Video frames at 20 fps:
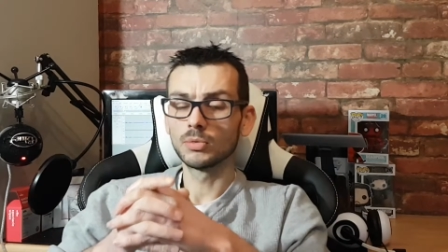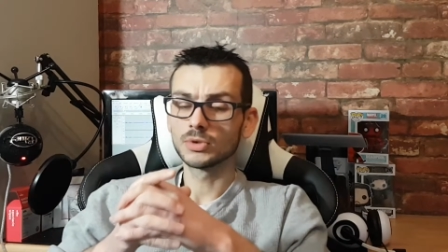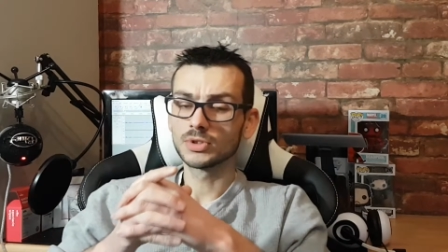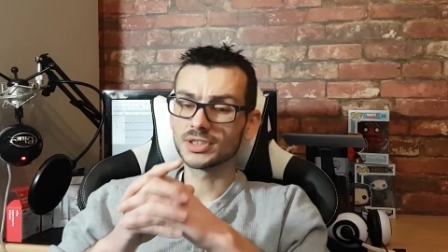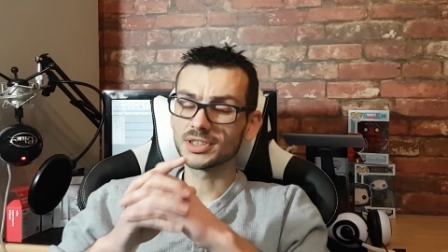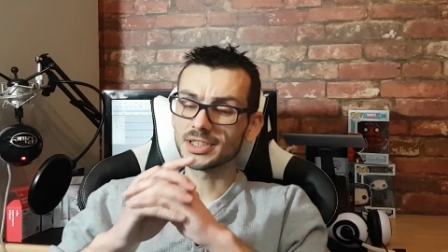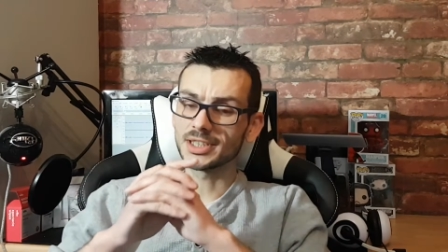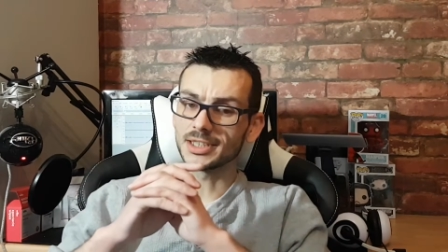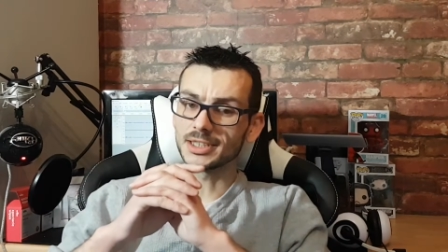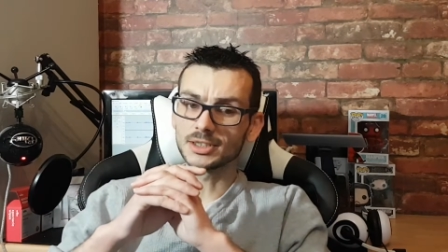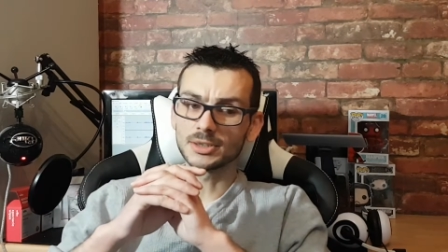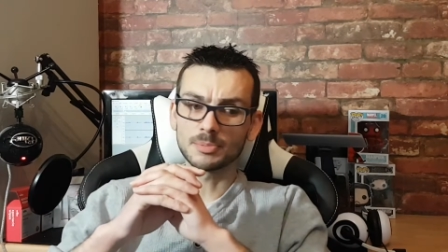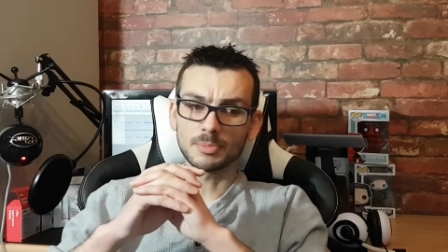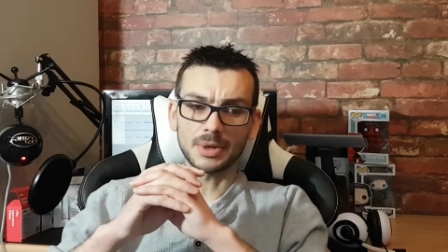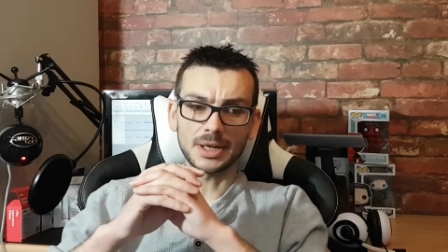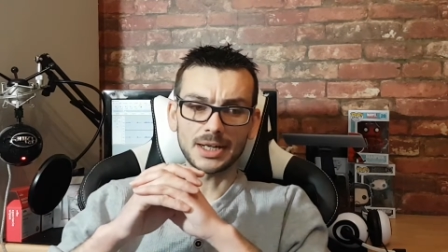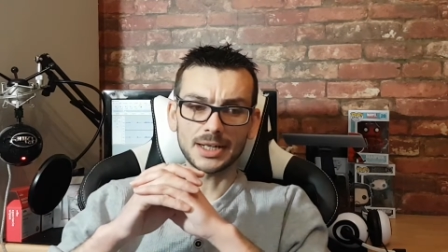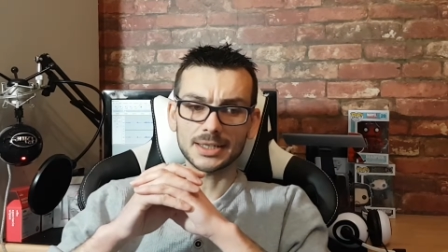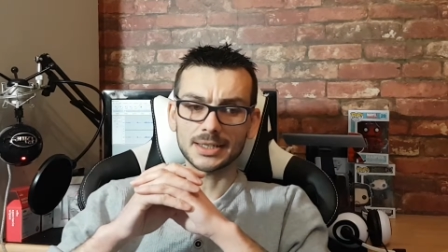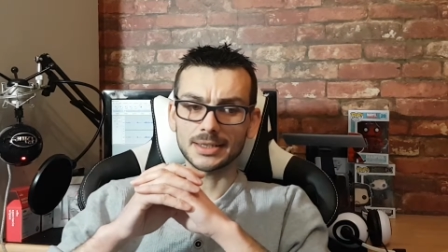Since
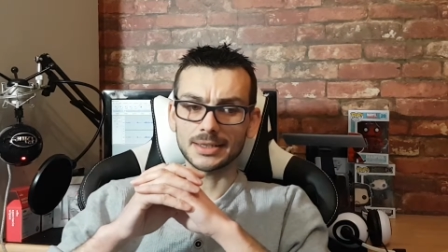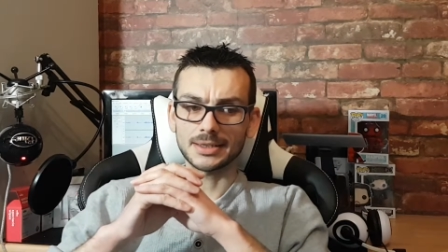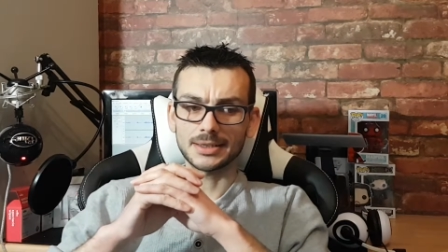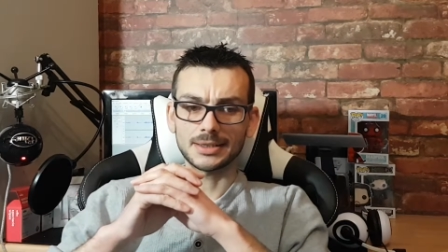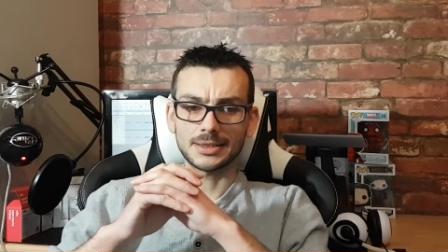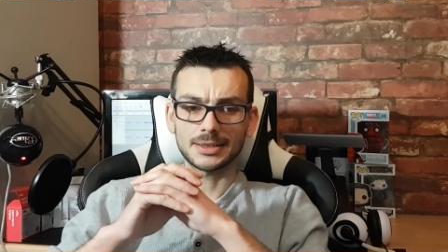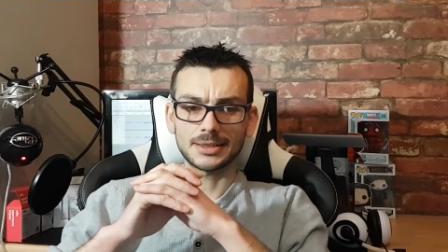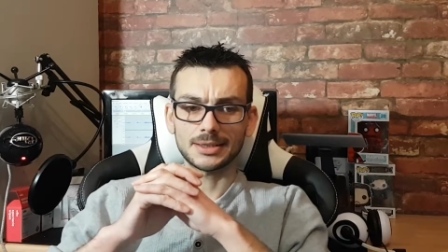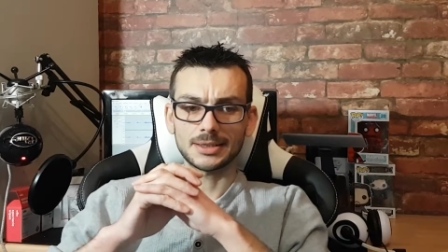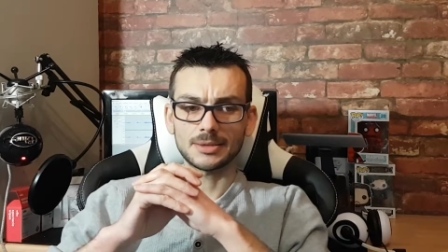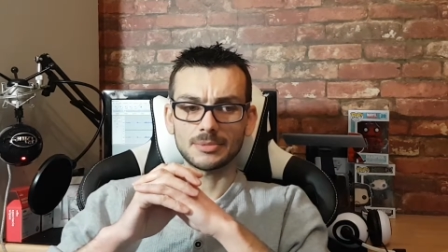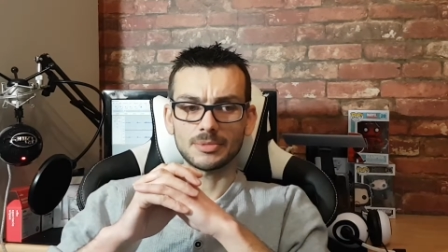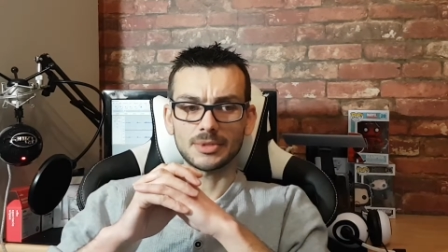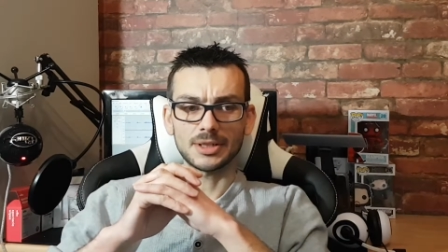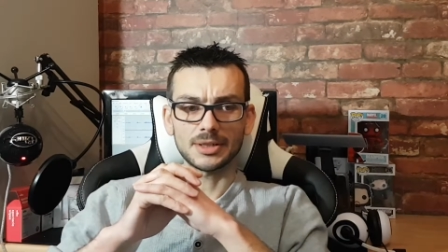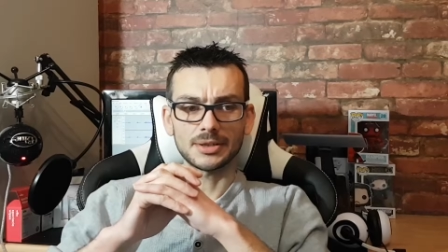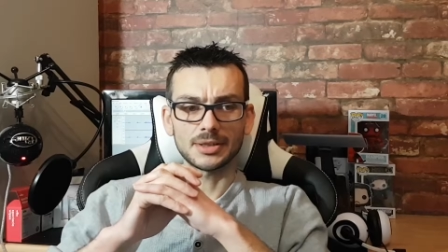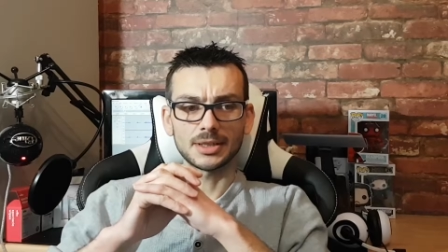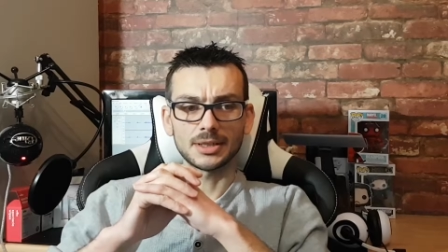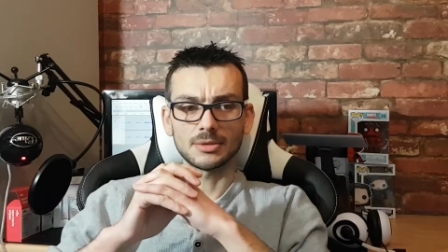back, um,
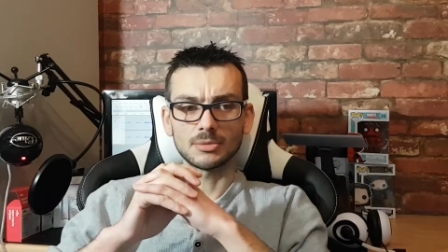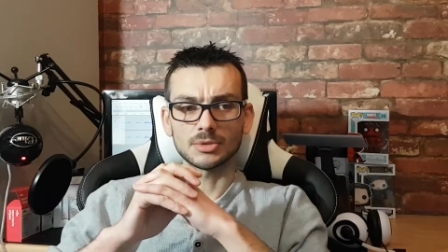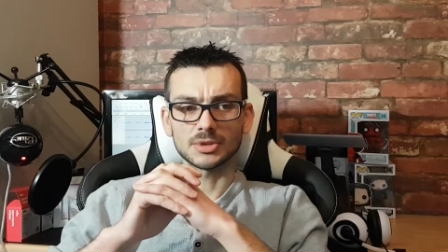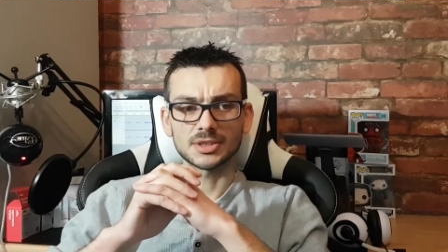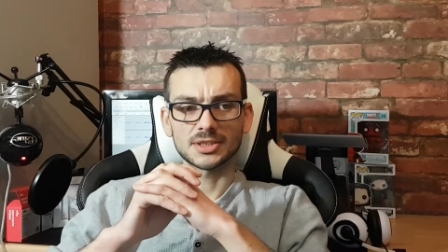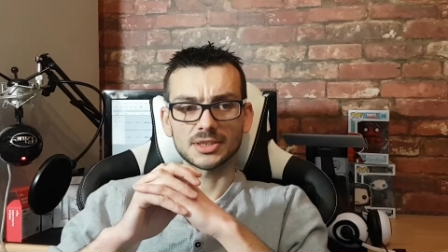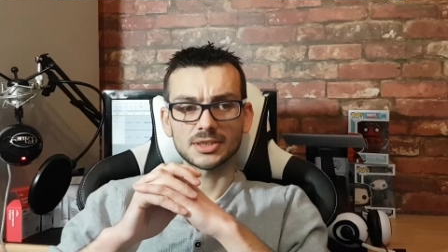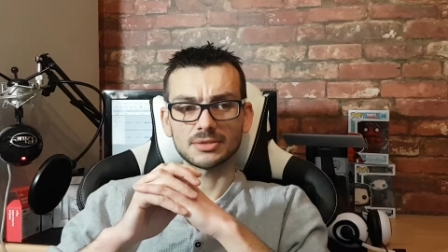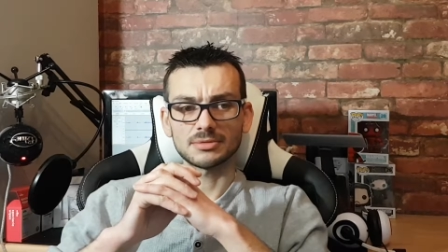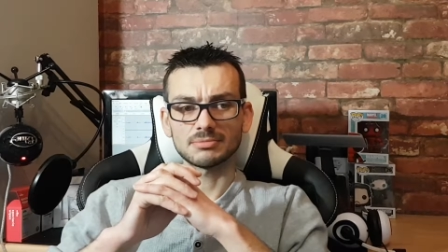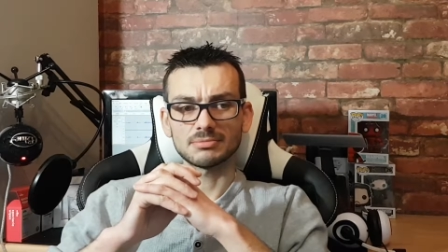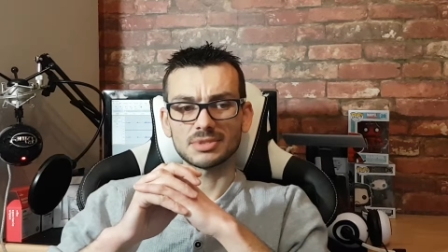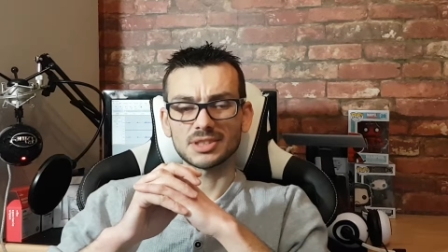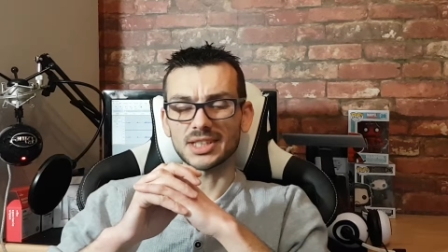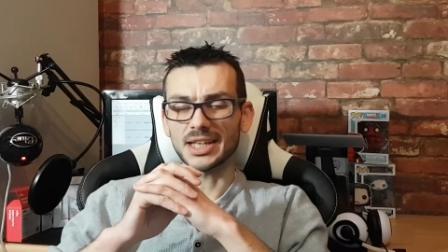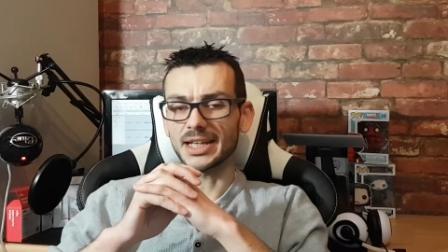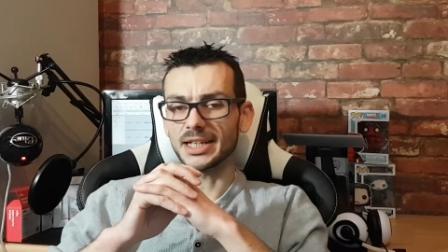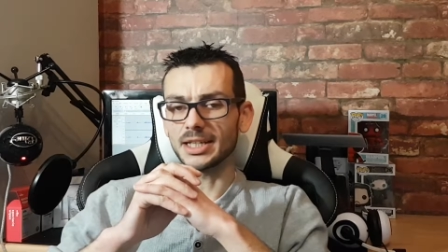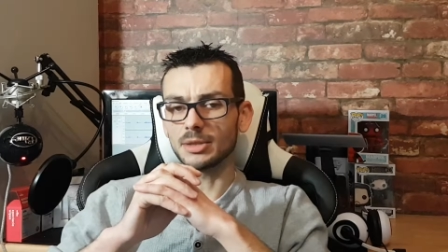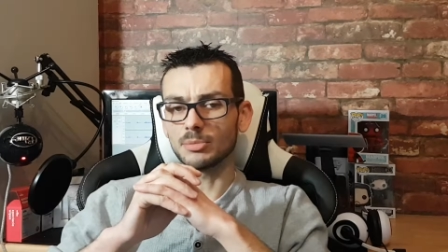I think it was
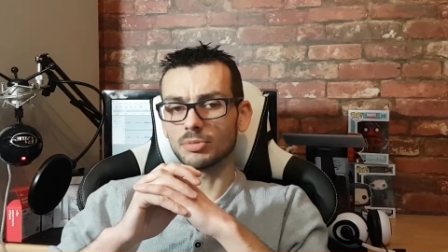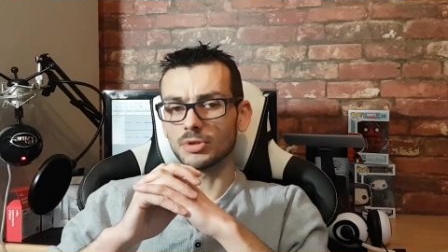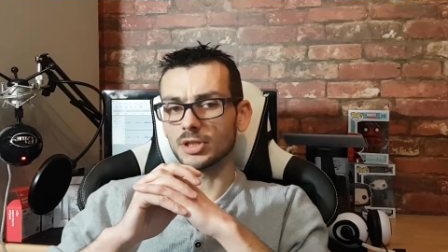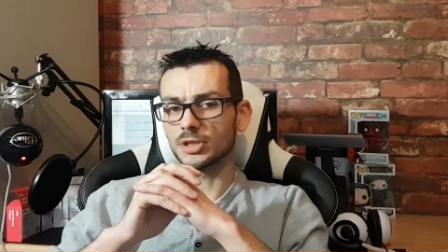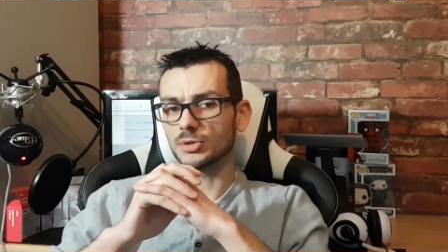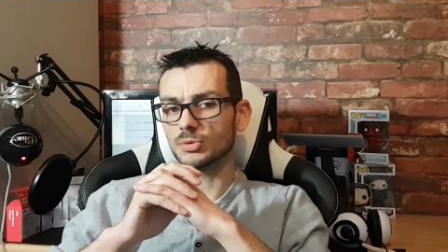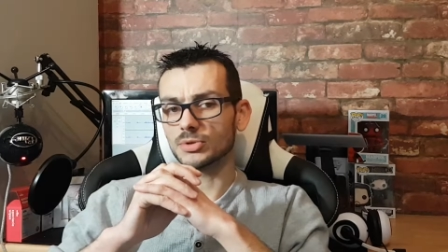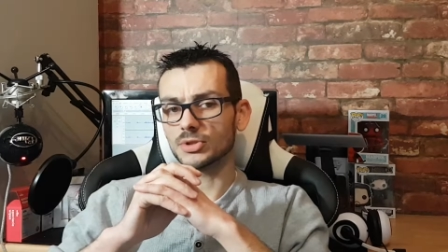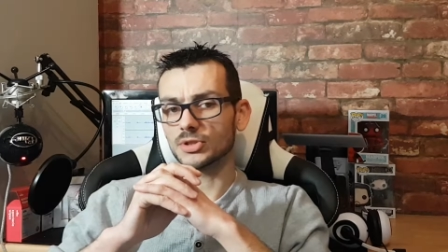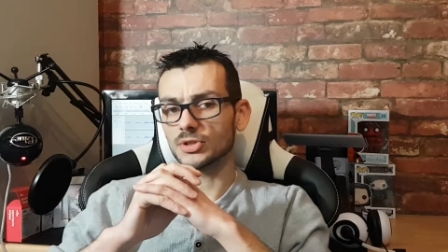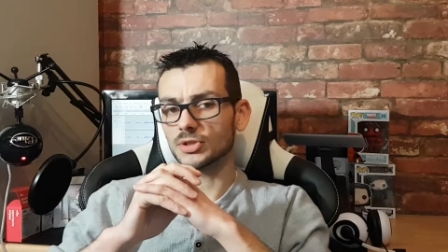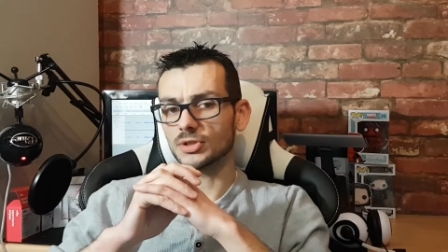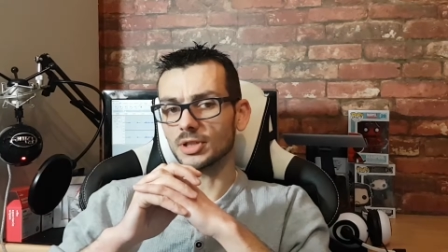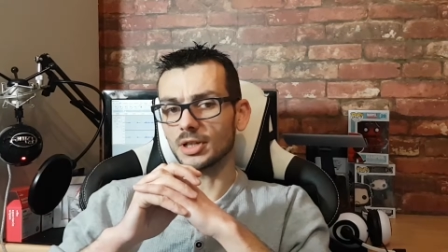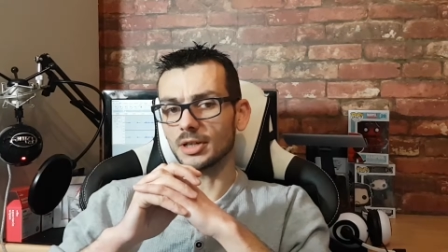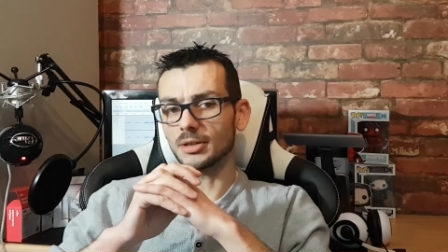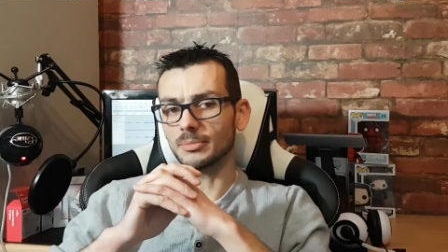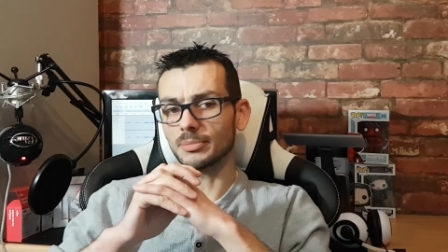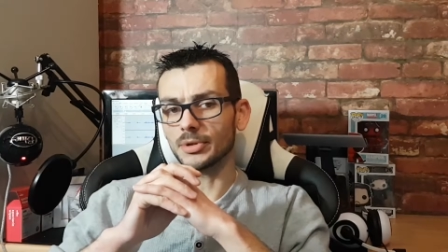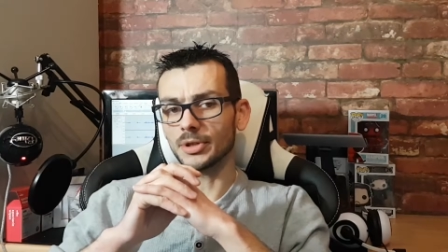Sandy Bridge was the
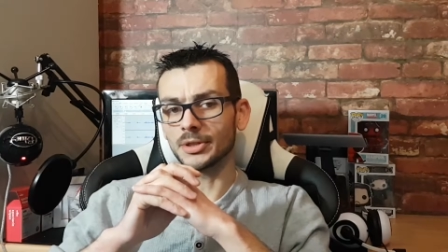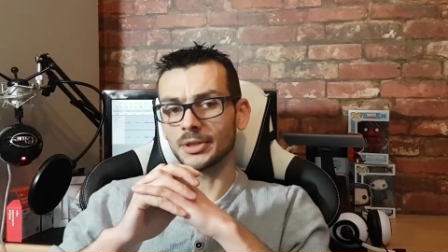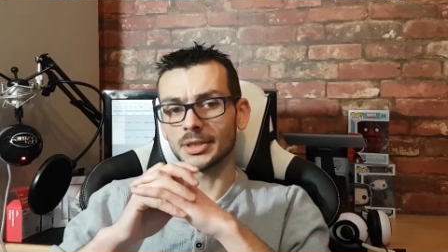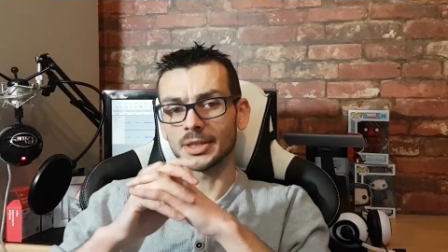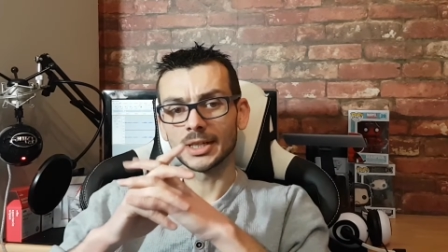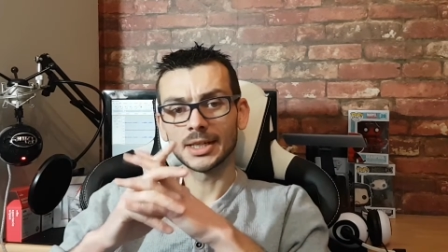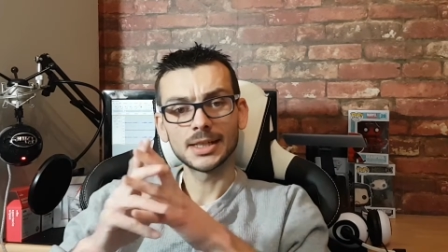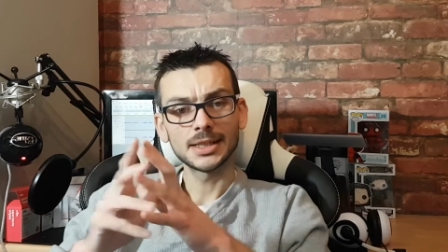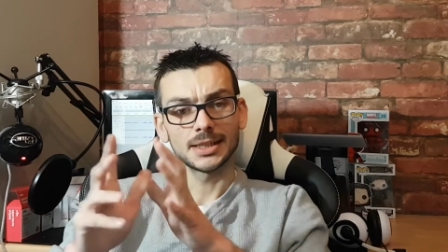starting point.